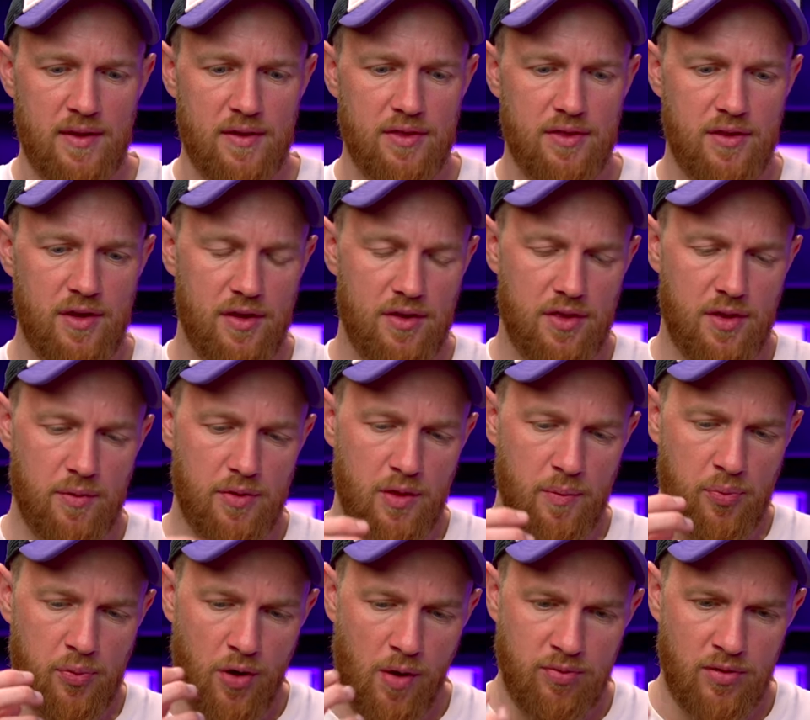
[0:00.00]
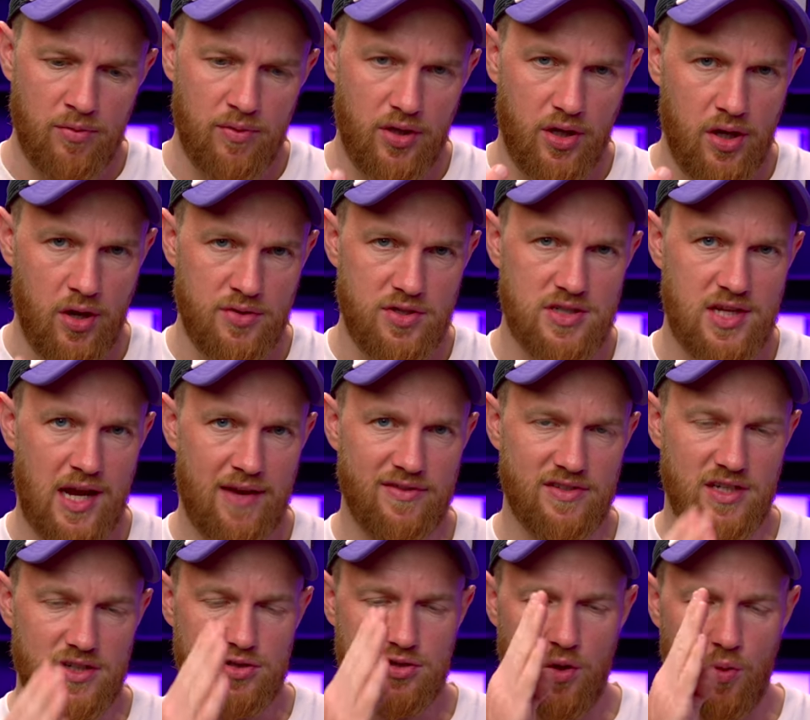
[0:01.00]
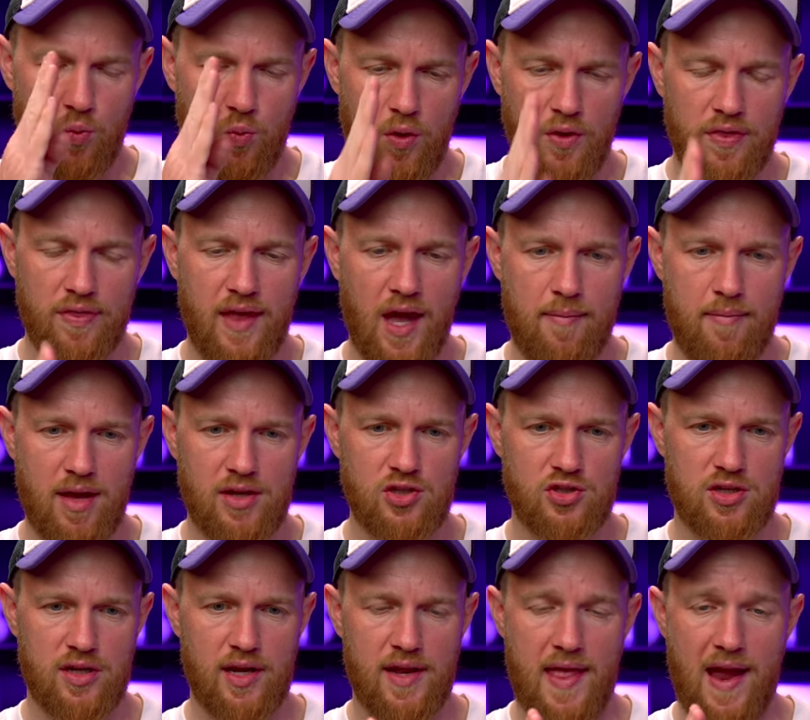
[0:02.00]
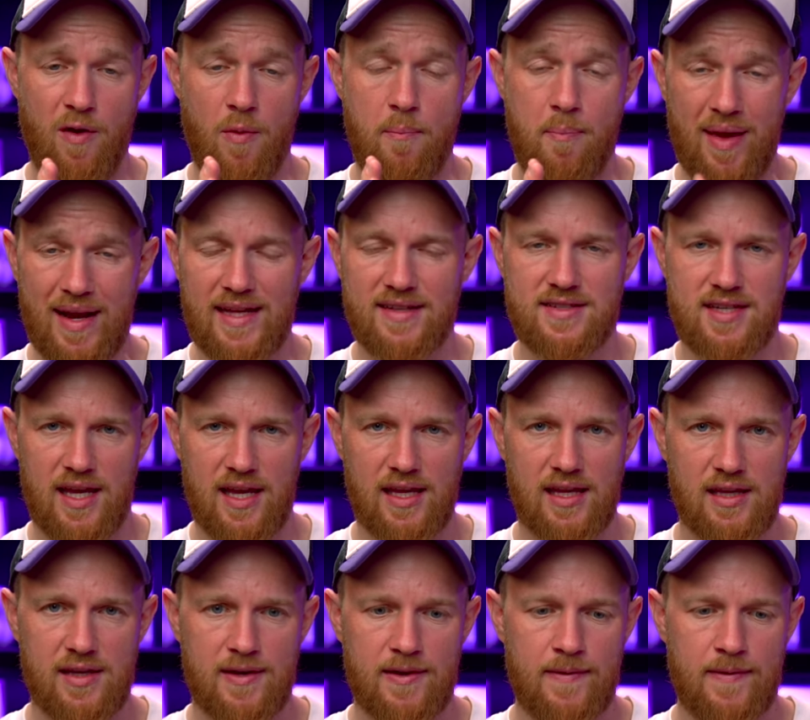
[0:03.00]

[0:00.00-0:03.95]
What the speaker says: The problem that coaches have is they're so one-dimensional in their ability,